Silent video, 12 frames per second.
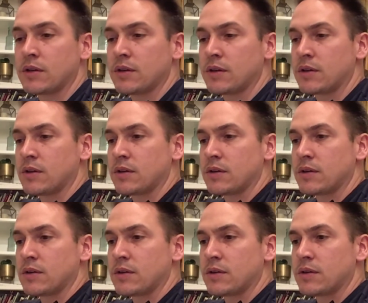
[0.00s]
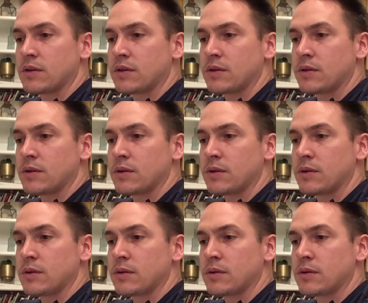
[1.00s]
Nobody speaks.